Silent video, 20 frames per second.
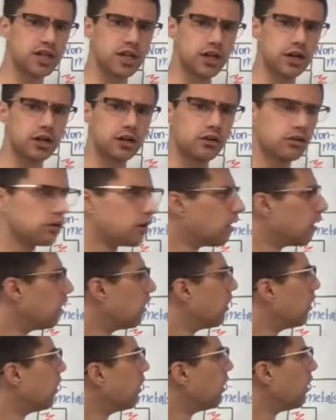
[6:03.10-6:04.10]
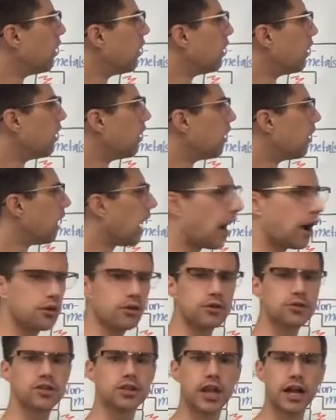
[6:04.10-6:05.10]
here. How do
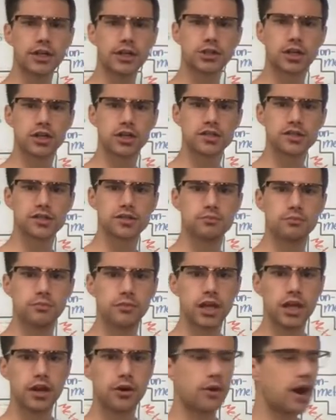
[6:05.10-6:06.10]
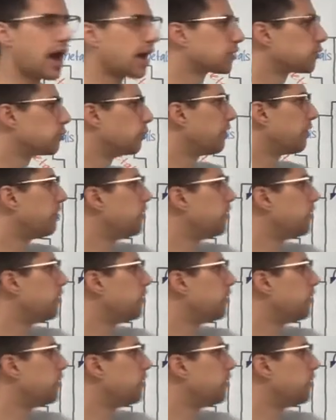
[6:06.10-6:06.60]
those electrons interact with